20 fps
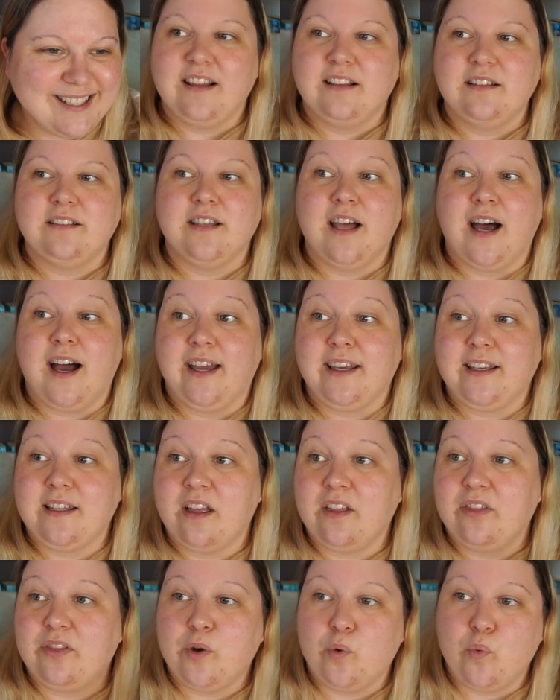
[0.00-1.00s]
like
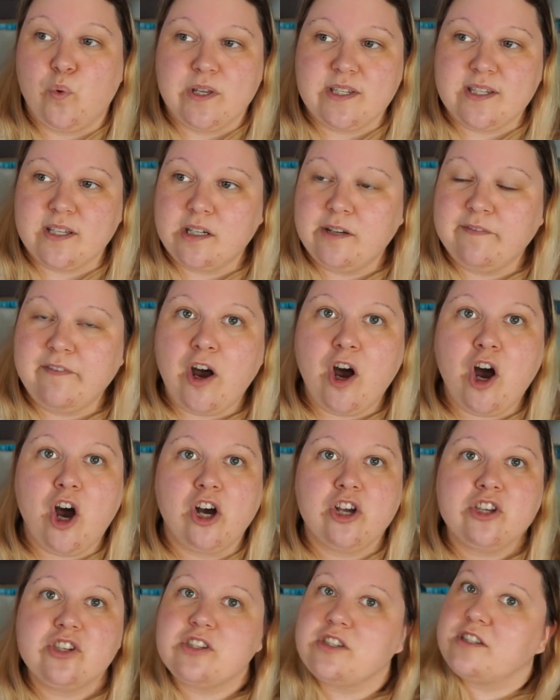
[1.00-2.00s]
The Wizard of
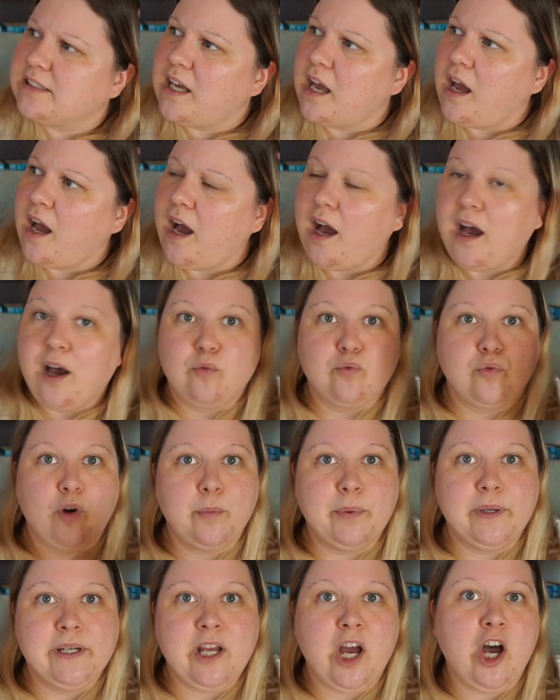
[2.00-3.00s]
Oz, uh,
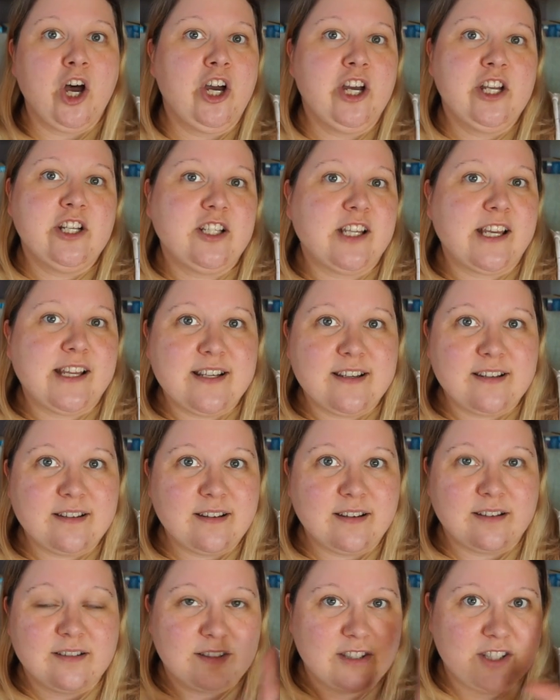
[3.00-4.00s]
Robin Hood and
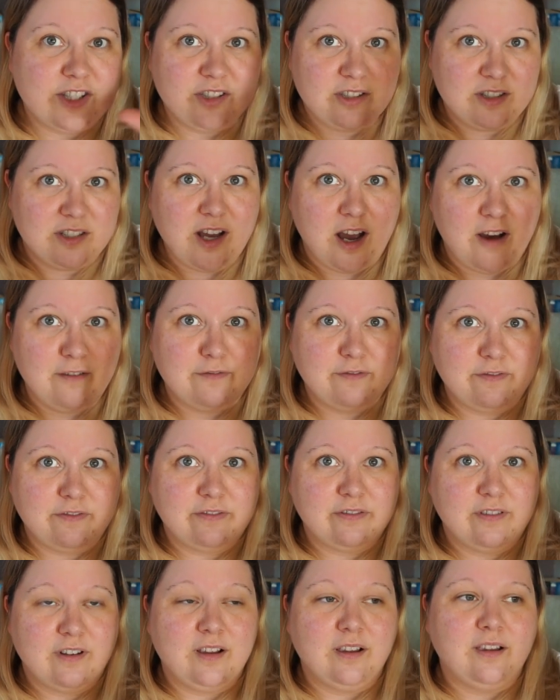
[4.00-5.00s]

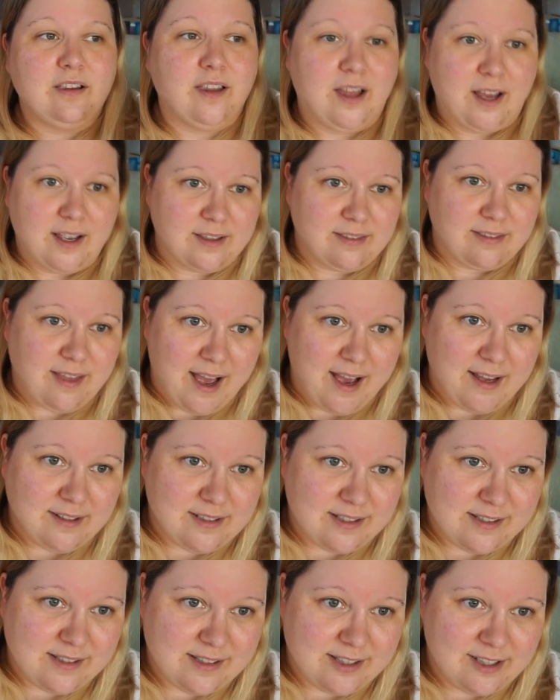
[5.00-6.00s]
stuff like that.
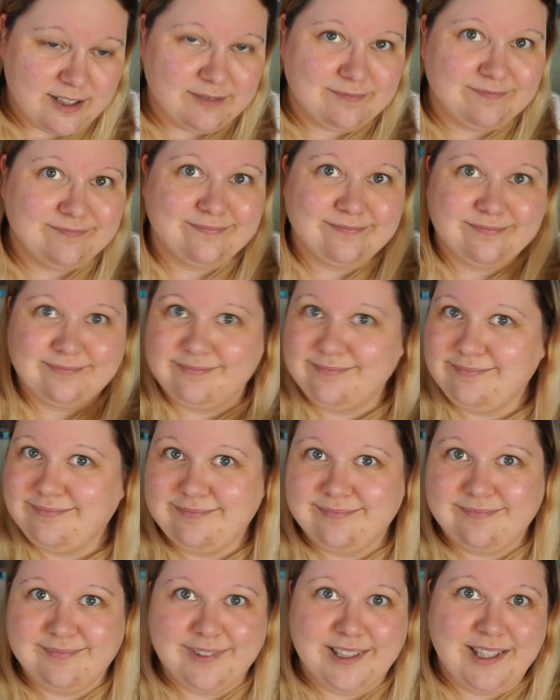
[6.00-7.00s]

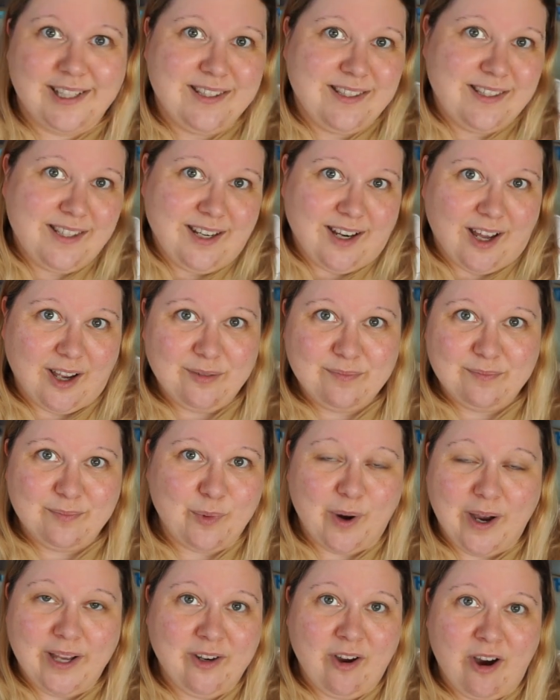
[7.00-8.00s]
Because, you know,
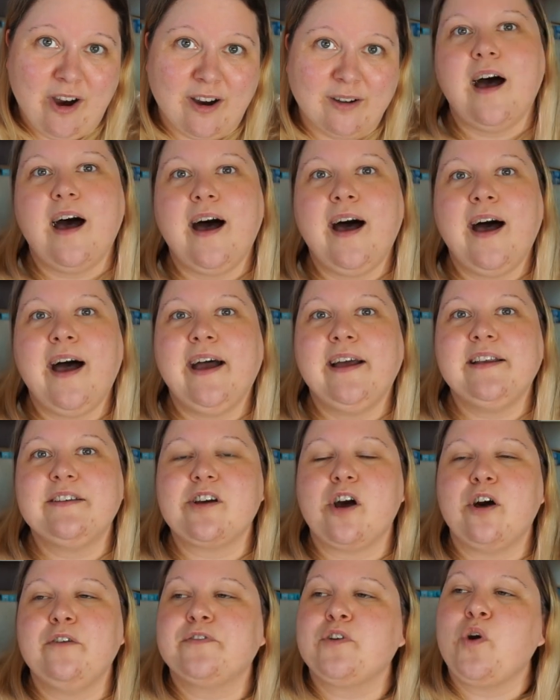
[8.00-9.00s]
why not? And
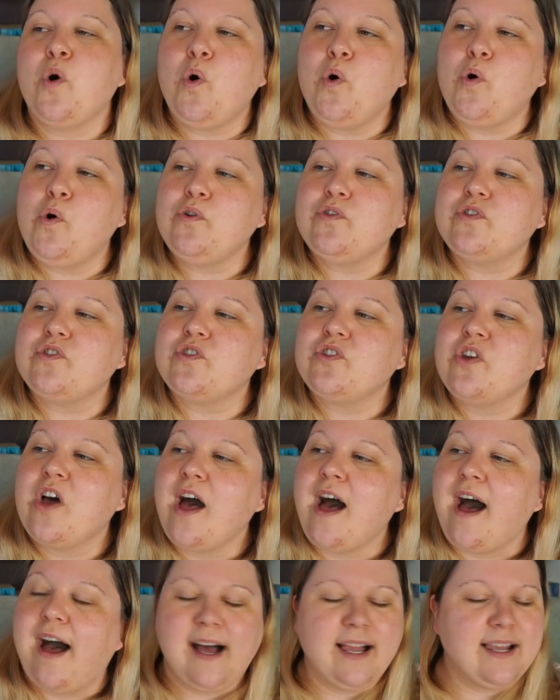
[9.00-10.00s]
of course,
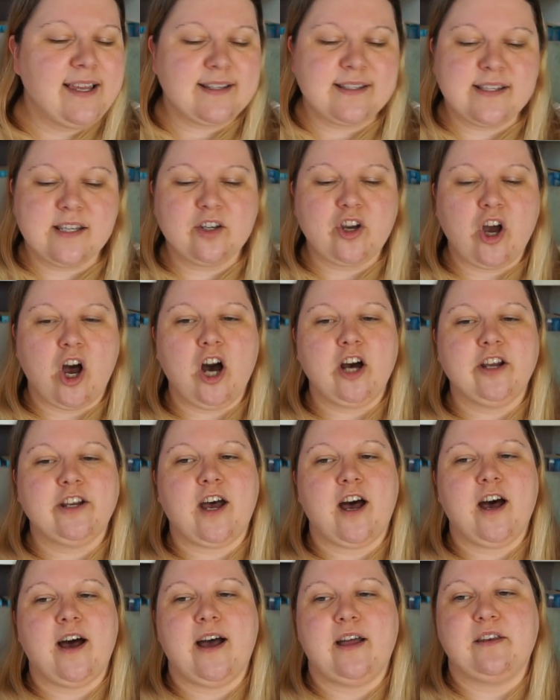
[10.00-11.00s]
Alex and
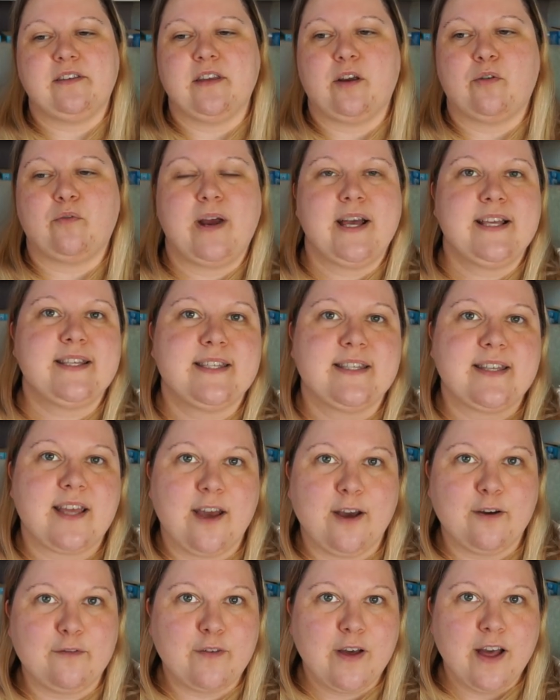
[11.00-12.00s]
Connor and the rest
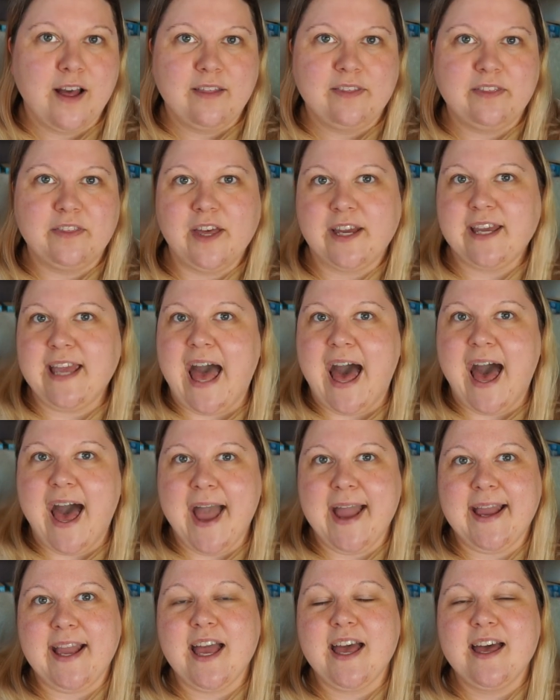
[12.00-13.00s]
of the
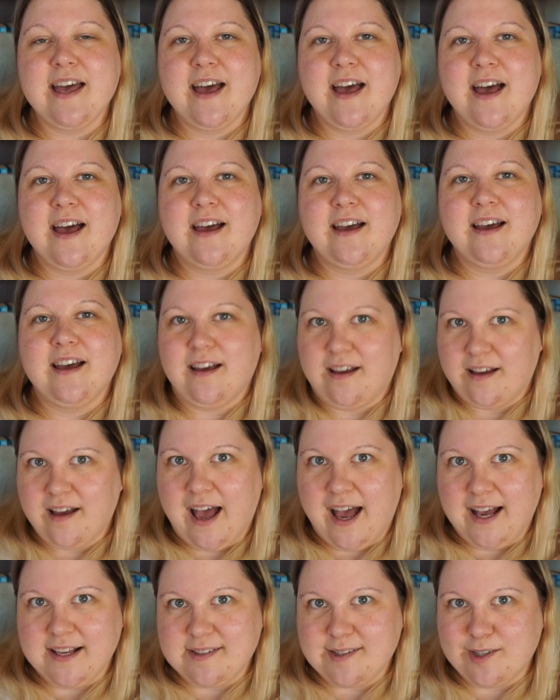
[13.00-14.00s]
gang
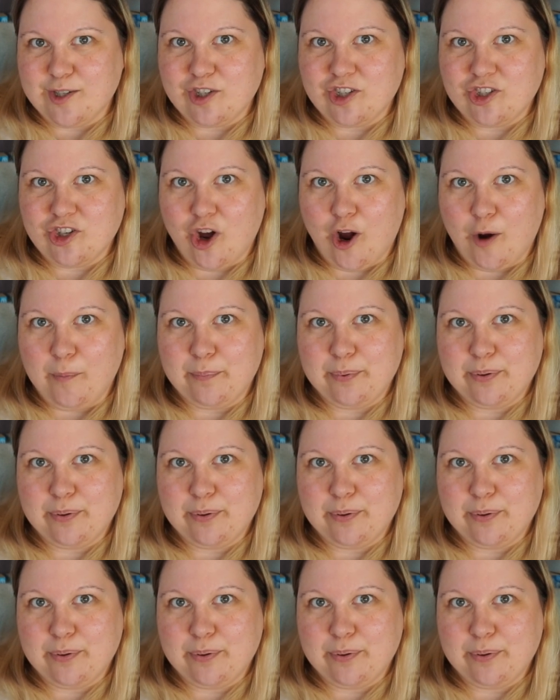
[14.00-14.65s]
has to stop